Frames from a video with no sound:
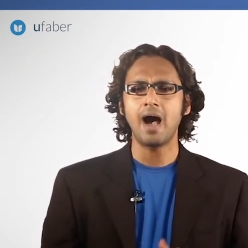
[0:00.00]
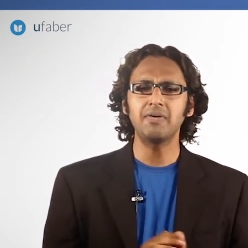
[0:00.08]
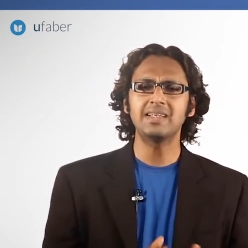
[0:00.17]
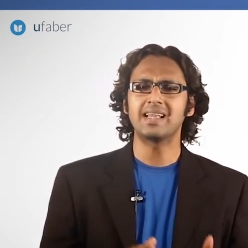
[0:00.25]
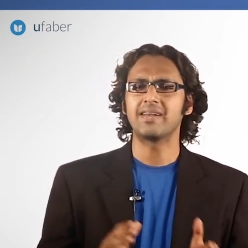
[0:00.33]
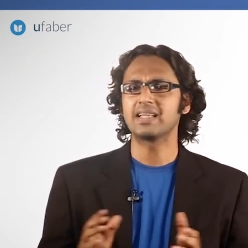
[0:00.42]

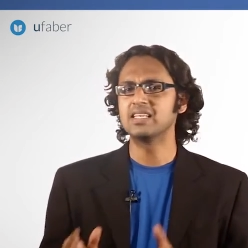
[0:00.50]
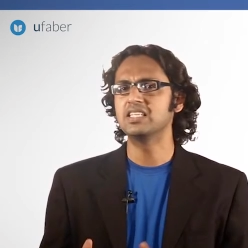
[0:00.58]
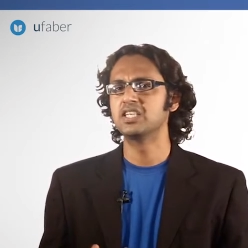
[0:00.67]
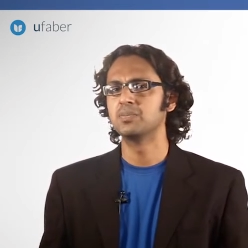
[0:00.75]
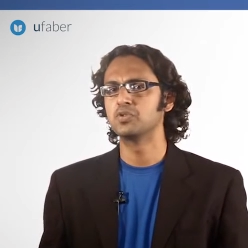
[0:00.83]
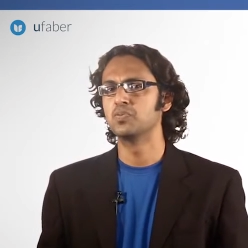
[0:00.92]
I will
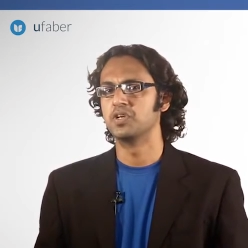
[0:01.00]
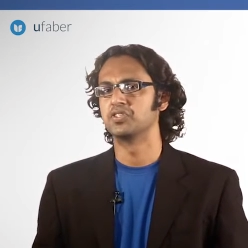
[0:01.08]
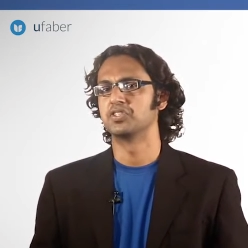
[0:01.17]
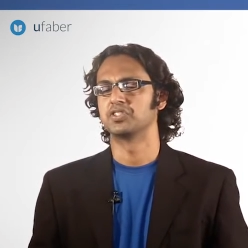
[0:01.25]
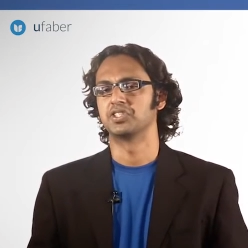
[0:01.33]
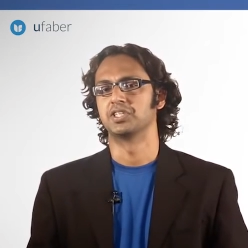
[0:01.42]
directly jump to
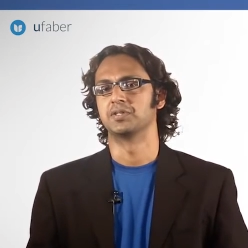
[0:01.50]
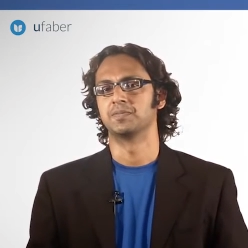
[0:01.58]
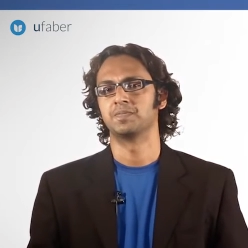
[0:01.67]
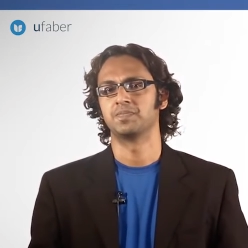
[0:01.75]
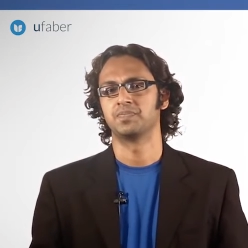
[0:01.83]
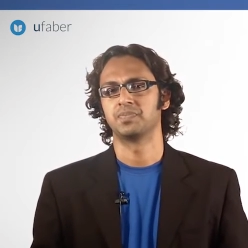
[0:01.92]
business here.
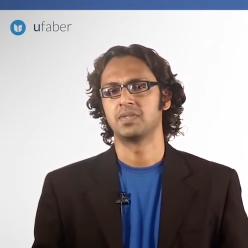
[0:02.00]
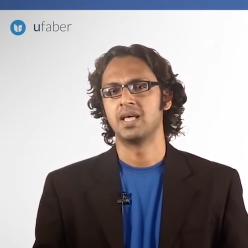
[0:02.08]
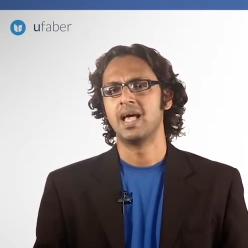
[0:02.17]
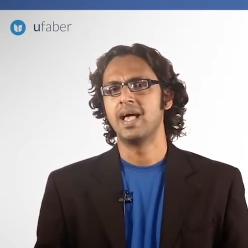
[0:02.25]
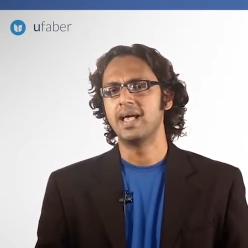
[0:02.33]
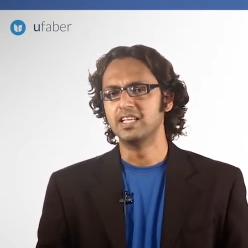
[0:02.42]

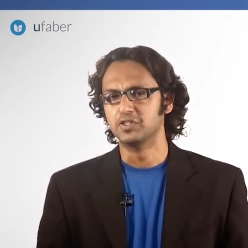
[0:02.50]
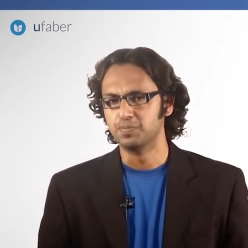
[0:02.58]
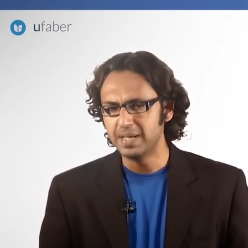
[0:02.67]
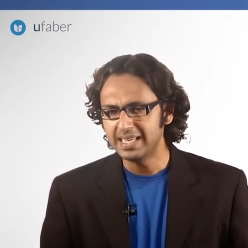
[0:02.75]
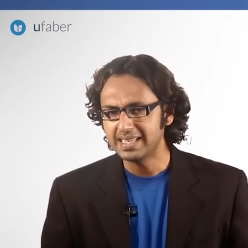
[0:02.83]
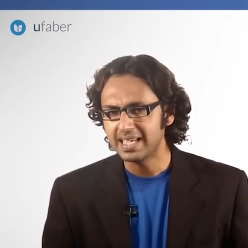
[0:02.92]
Is
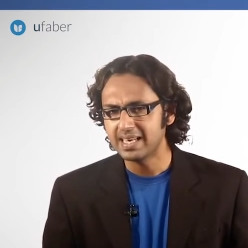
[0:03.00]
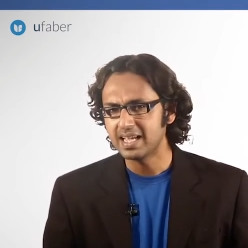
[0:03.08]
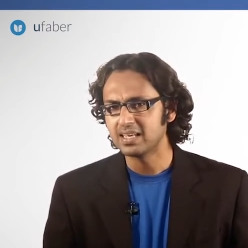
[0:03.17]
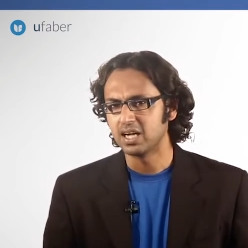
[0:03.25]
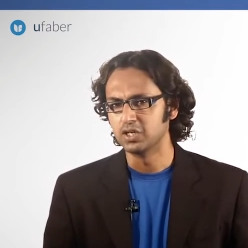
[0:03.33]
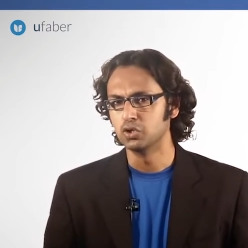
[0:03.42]
big
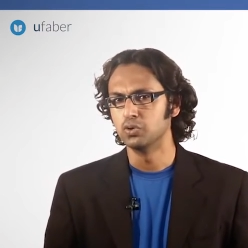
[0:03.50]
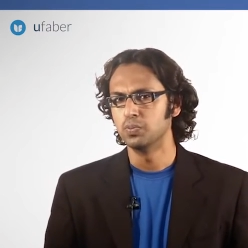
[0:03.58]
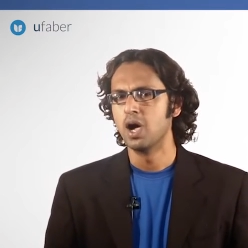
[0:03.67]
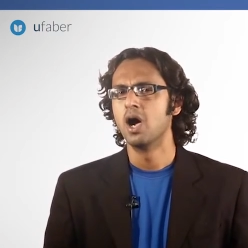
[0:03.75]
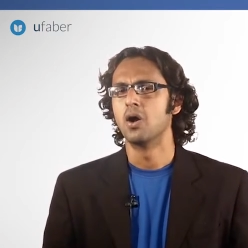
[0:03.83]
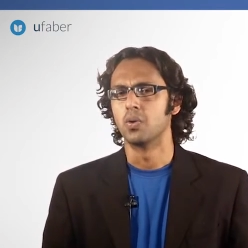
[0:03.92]
data and Hadoop
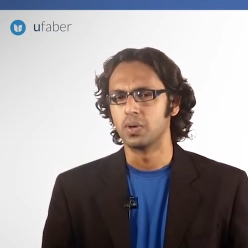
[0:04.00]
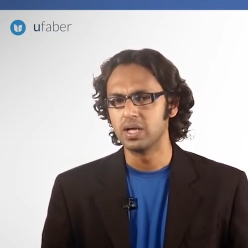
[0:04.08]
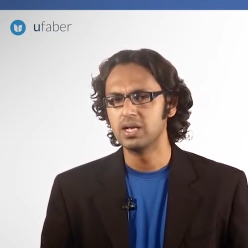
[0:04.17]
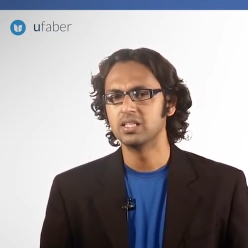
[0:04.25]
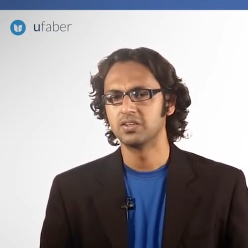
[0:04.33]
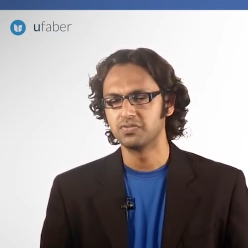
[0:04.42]

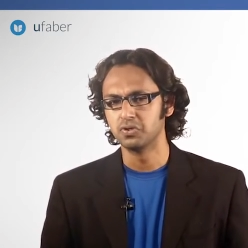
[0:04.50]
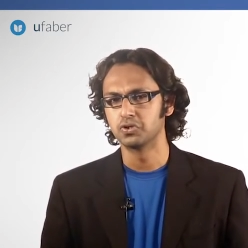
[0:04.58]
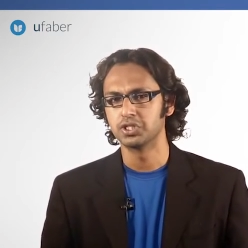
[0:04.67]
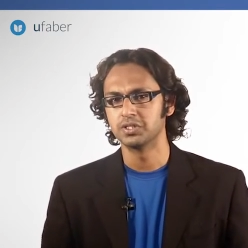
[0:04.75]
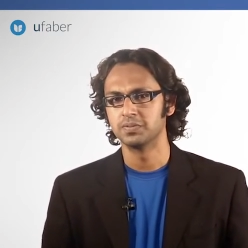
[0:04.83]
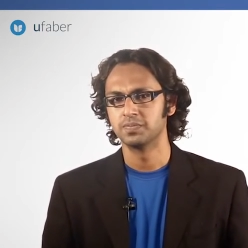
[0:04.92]
really the
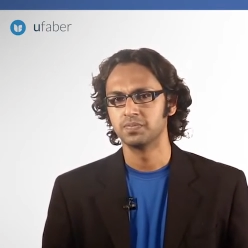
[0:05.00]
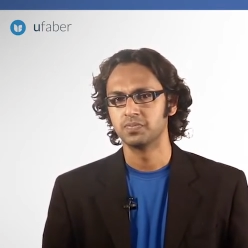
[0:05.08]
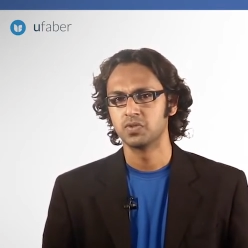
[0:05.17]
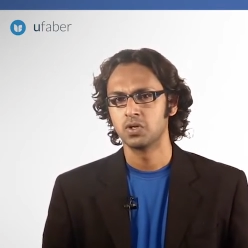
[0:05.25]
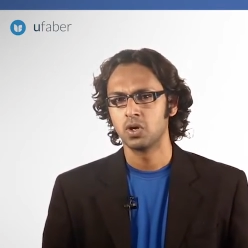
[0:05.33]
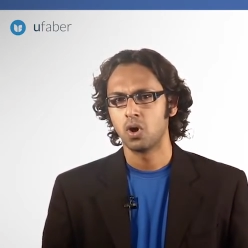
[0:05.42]
future?
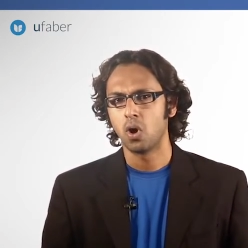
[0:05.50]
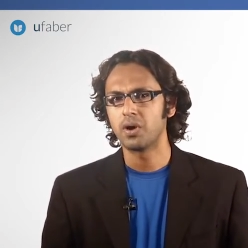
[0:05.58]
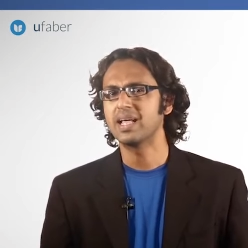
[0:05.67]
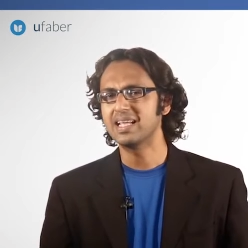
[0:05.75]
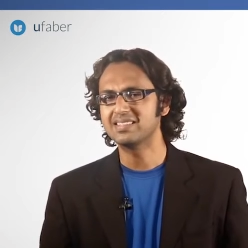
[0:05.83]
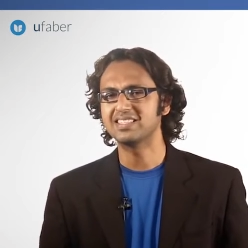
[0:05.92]

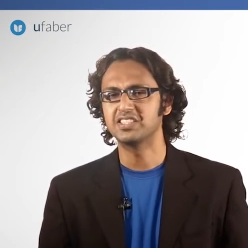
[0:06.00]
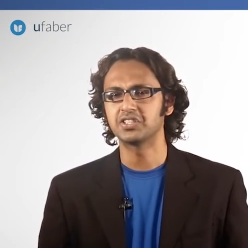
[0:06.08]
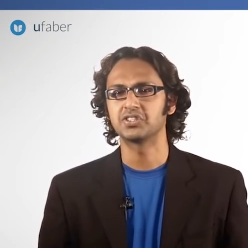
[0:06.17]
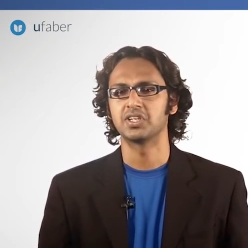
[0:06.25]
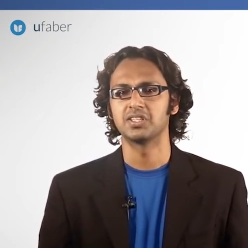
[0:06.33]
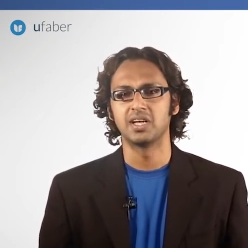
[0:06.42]
Or is it
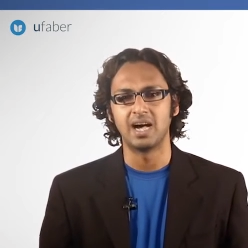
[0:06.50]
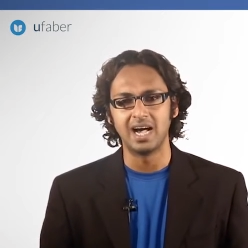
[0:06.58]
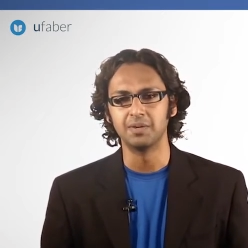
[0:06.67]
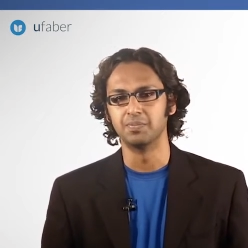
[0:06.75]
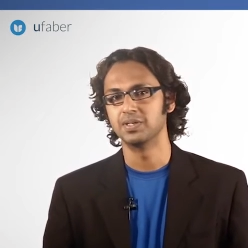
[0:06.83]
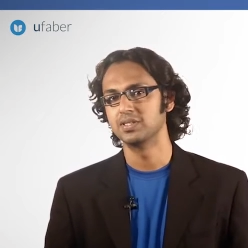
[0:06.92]
just another
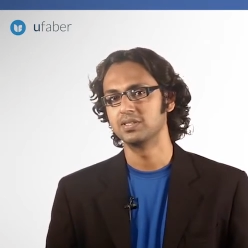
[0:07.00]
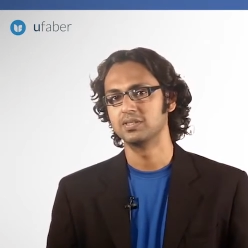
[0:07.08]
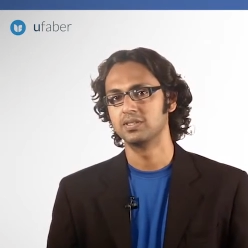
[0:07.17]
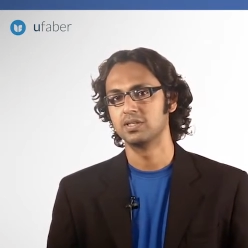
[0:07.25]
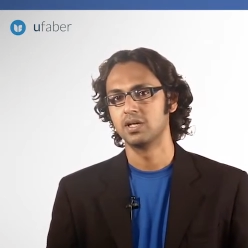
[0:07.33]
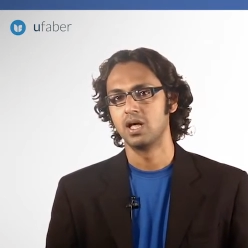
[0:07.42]
hype?
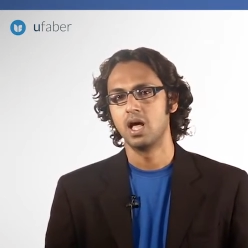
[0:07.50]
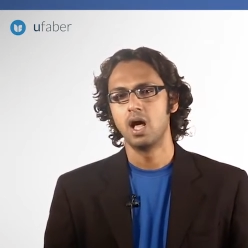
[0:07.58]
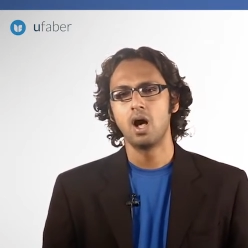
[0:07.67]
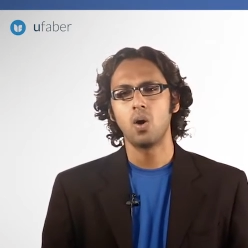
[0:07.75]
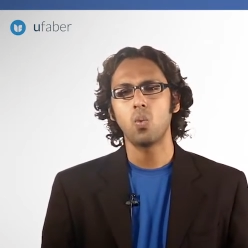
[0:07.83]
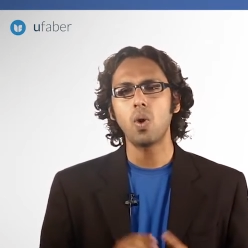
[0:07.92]

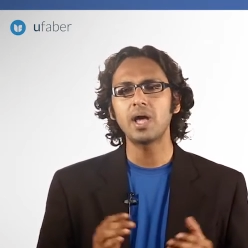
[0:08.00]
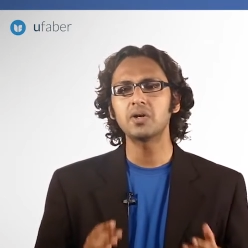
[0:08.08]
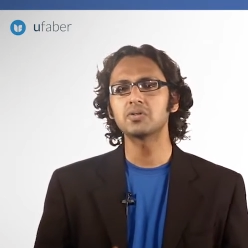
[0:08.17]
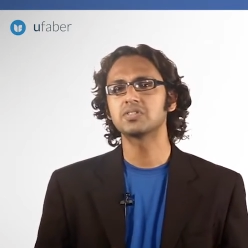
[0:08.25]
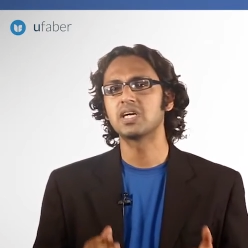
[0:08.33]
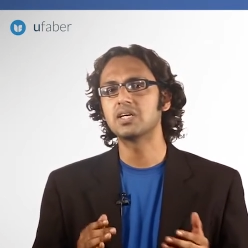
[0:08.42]
Why
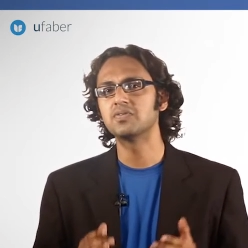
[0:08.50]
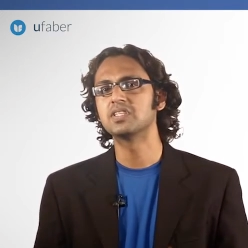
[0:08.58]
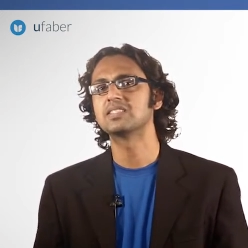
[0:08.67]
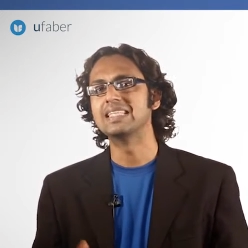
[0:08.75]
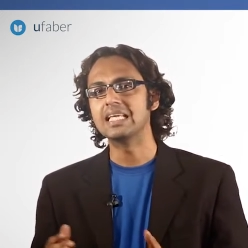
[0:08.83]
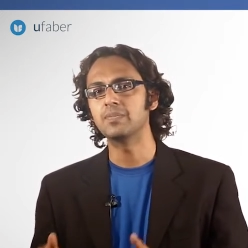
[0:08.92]
not start
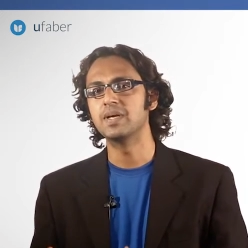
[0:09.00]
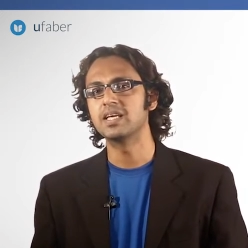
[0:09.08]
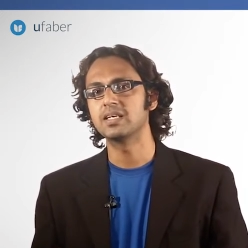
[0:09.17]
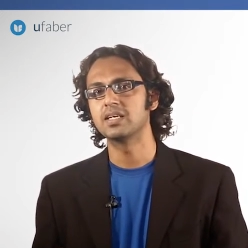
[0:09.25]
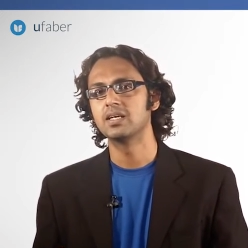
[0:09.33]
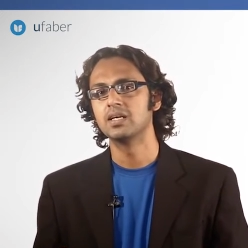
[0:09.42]
with a sneak
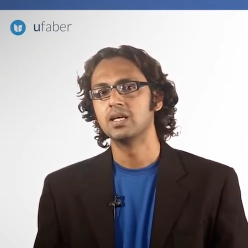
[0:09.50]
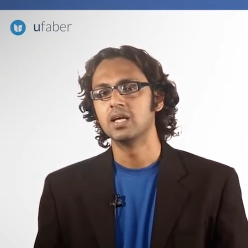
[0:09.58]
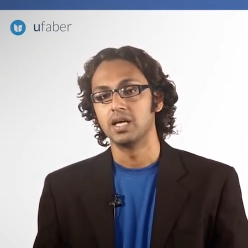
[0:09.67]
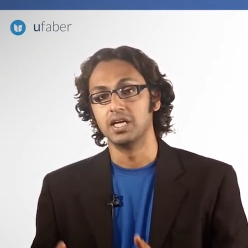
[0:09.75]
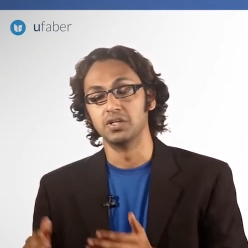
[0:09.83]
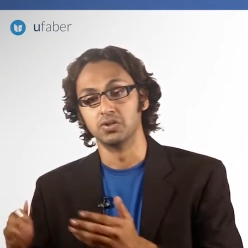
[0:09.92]
peek
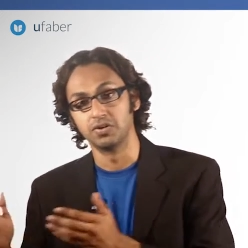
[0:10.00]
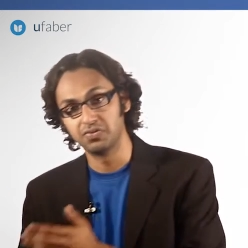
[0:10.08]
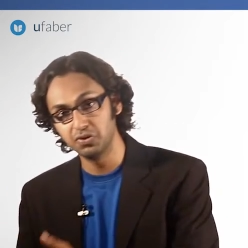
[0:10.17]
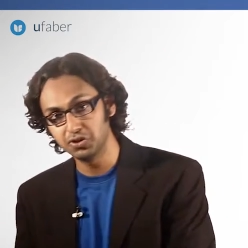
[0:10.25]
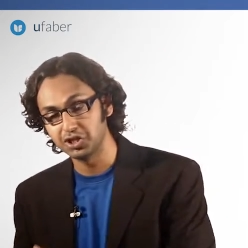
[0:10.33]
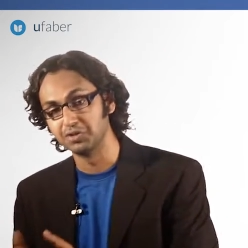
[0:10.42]
into the
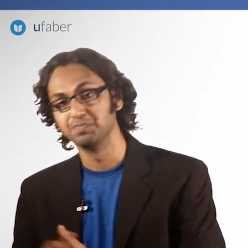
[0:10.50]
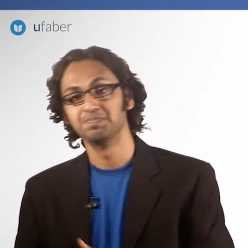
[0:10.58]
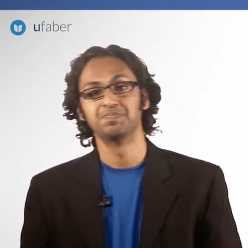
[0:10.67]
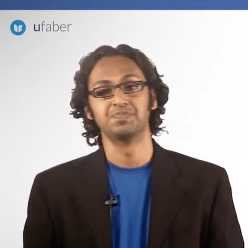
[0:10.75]
future?